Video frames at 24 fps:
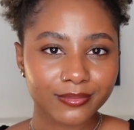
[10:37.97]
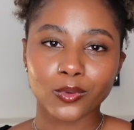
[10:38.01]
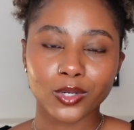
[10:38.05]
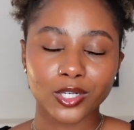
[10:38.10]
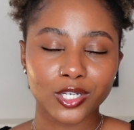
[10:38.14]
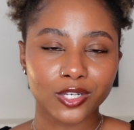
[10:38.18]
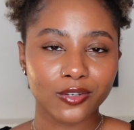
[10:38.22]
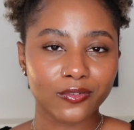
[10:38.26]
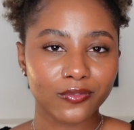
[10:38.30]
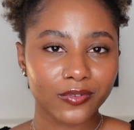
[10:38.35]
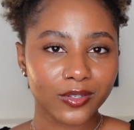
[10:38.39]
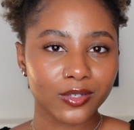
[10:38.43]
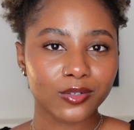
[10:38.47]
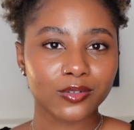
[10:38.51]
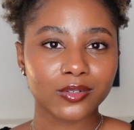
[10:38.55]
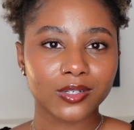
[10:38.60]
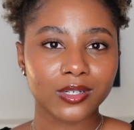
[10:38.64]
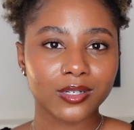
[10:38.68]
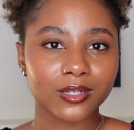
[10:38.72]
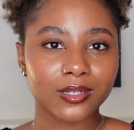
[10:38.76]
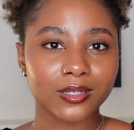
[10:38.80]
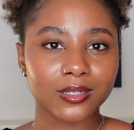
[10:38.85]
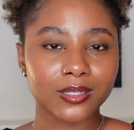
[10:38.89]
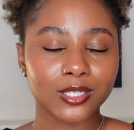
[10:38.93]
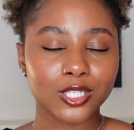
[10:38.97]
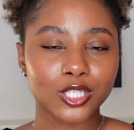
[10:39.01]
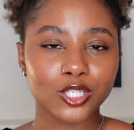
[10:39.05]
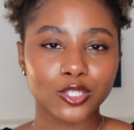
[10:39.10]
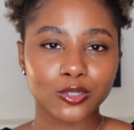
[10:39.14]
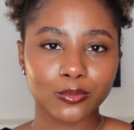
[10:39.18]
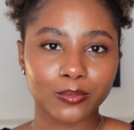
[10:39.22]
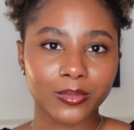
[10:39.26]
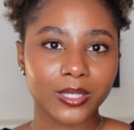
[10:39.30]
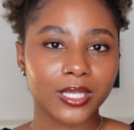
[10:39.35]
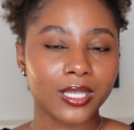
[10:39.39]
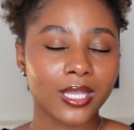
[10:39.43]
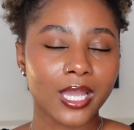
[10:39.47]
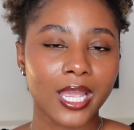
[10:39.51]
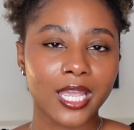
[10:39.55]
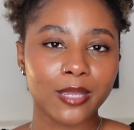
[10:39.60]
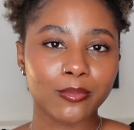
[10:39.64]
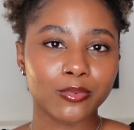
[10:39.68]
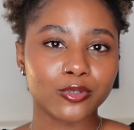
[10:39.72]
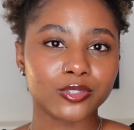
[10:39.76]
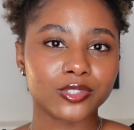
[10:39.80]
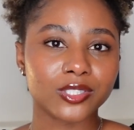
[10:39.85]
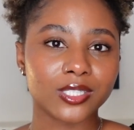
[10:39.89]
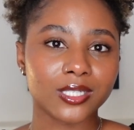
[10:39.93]
when you feel good, you'll be
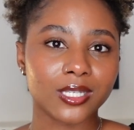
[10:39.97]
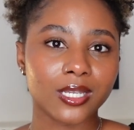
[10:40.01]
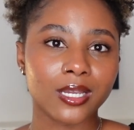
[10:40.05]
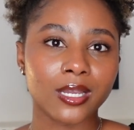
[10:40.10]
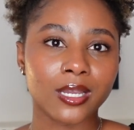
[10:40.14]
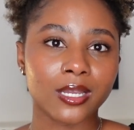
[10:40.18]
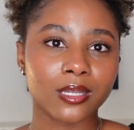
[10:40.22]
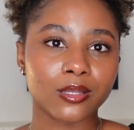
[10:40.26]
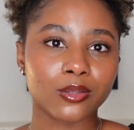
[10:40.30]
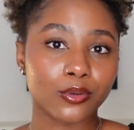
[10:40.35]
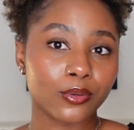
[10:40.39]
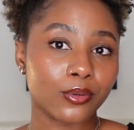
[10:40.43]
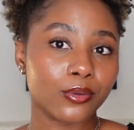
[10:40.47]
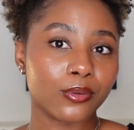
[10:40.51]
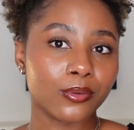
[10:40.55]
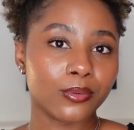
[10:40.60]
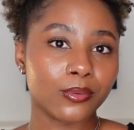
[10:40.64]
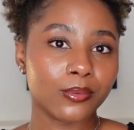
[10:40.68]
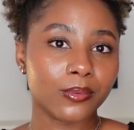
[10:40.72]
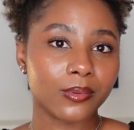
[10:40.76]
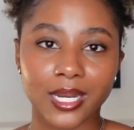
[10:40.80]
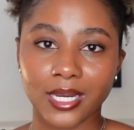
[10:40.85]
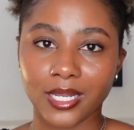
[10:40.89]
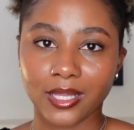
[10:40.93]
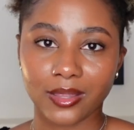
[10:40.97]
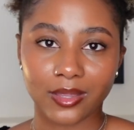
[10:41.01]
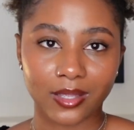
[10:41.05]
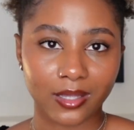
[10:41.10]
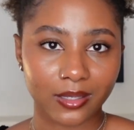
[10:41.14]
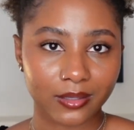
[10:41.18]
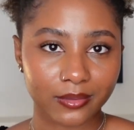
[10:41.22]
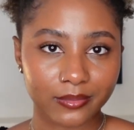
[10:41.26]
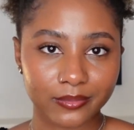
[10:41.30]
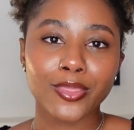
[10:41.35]
able to get through anything.